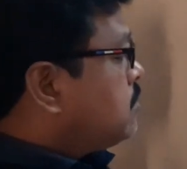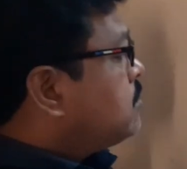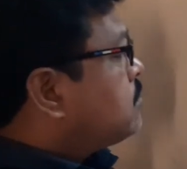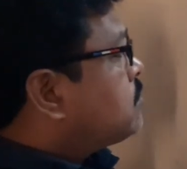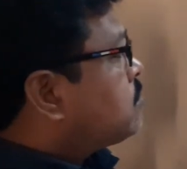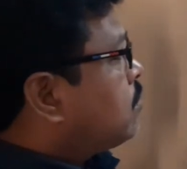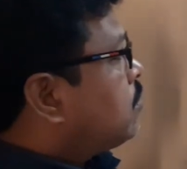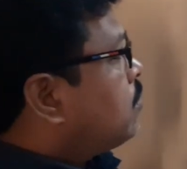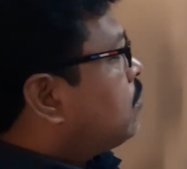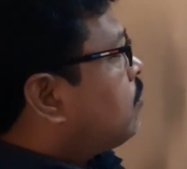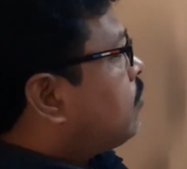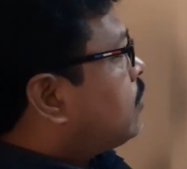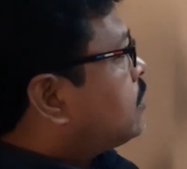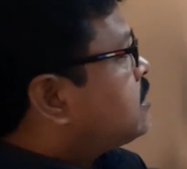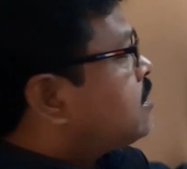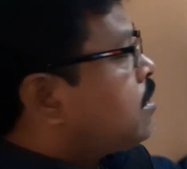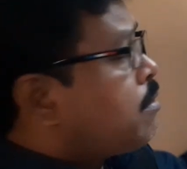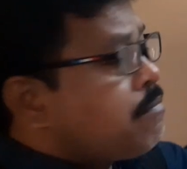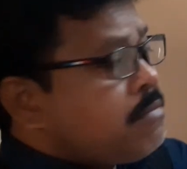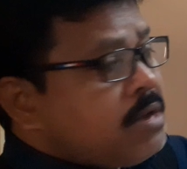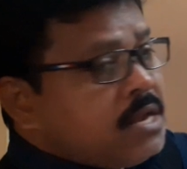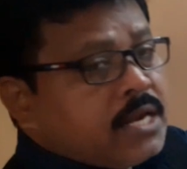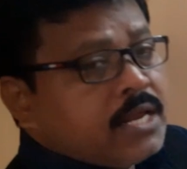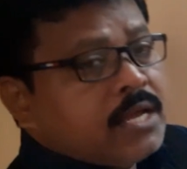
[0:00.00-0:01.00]
So what is
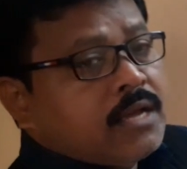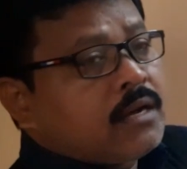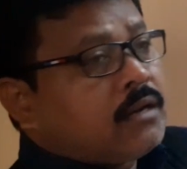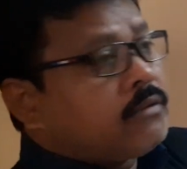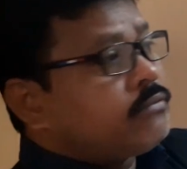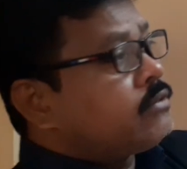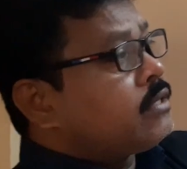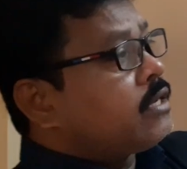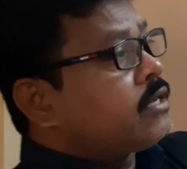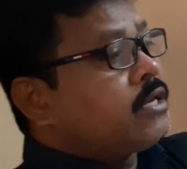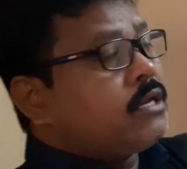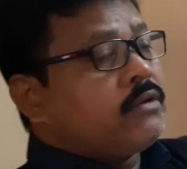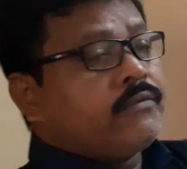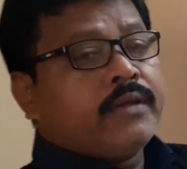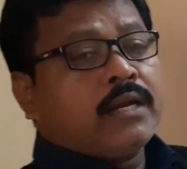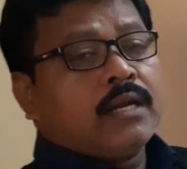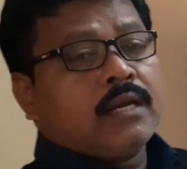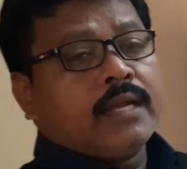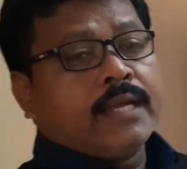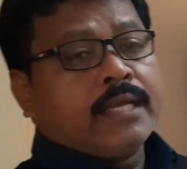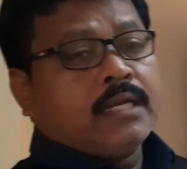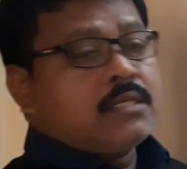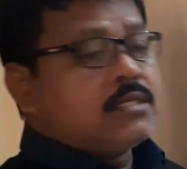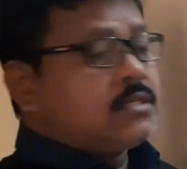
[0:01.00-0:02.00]
the meaning of the given
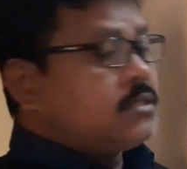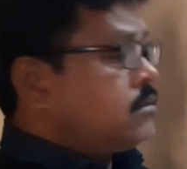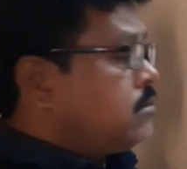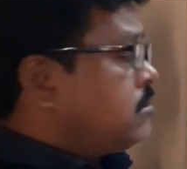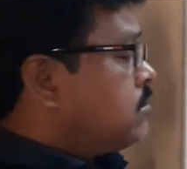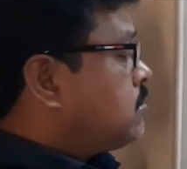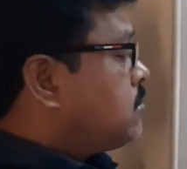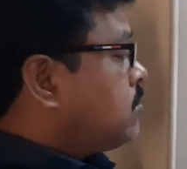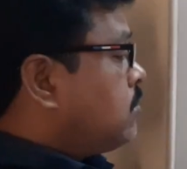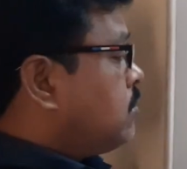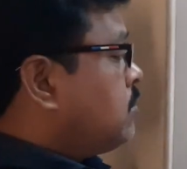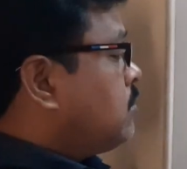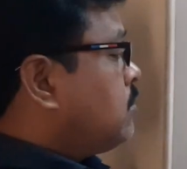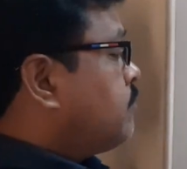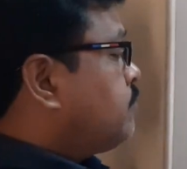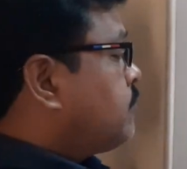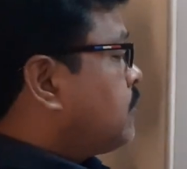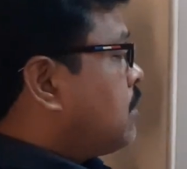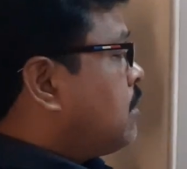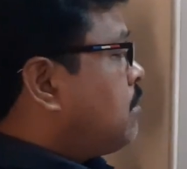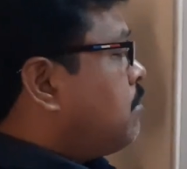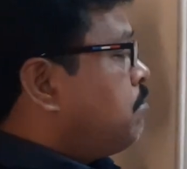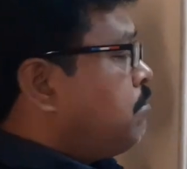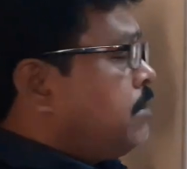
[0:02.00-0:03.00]
lines? So
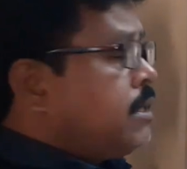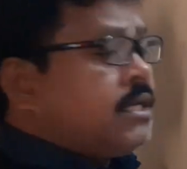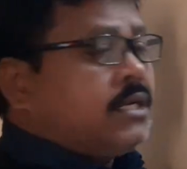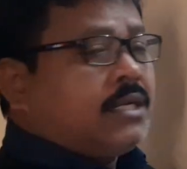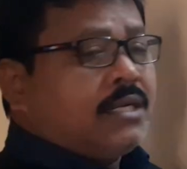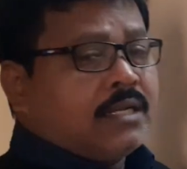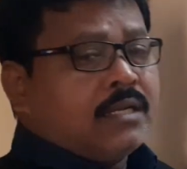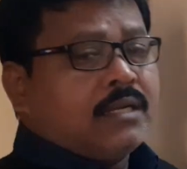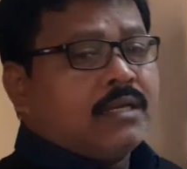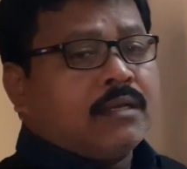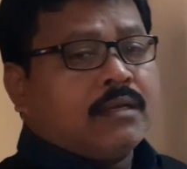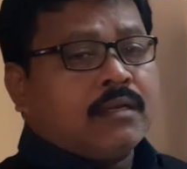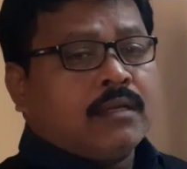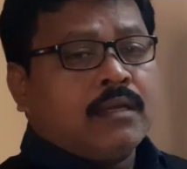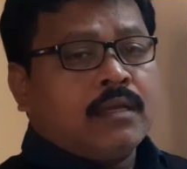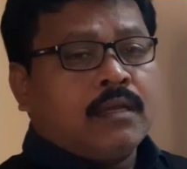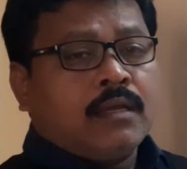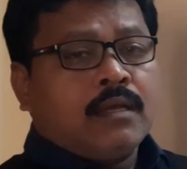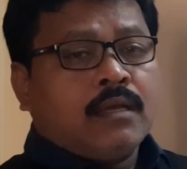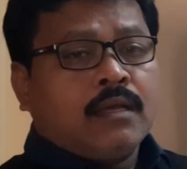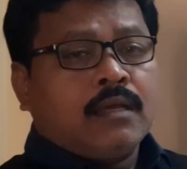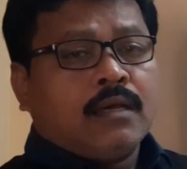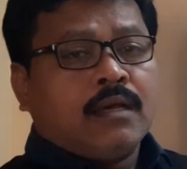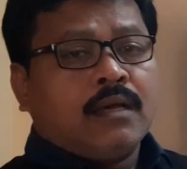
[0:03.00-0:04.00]
a bit
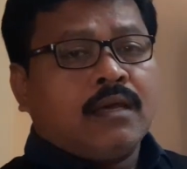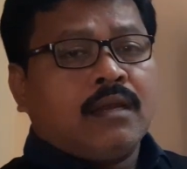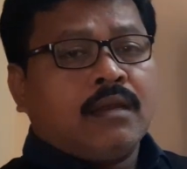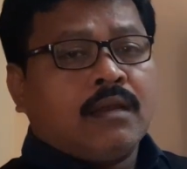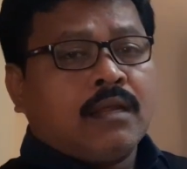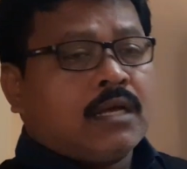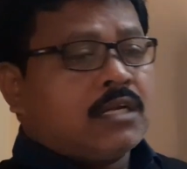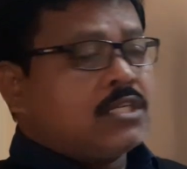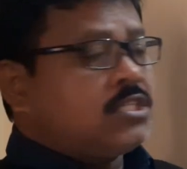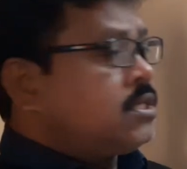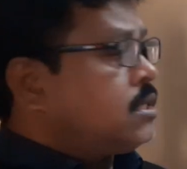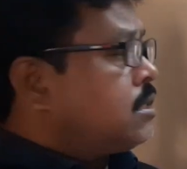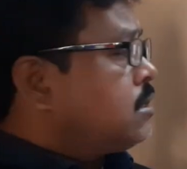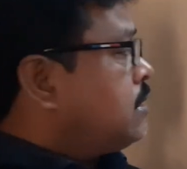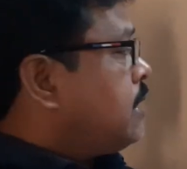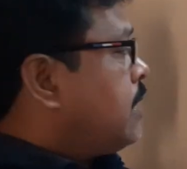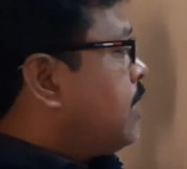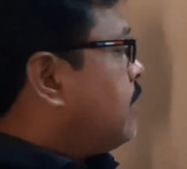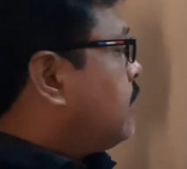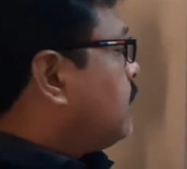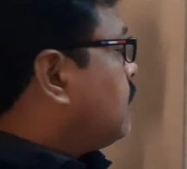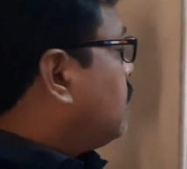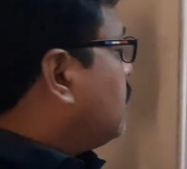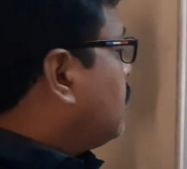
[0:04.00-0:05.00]
larger
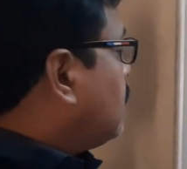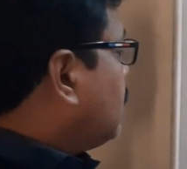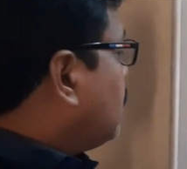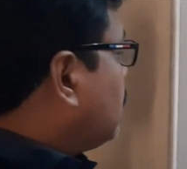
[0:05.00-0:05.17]
than